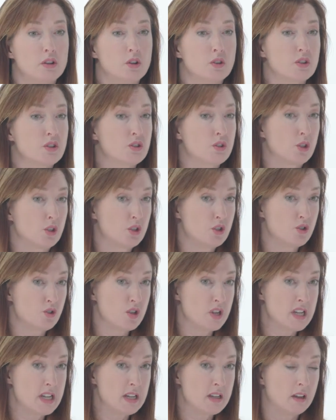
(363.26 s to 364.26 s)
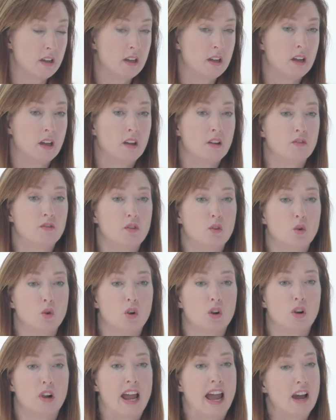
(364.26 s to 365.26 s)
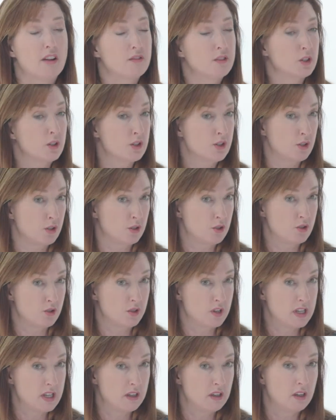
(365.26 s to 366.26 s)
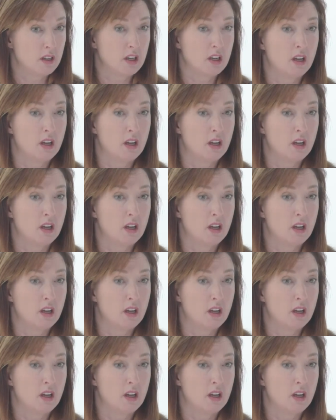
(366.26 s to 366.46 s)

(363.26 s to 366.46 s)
your surgery, for after surgery,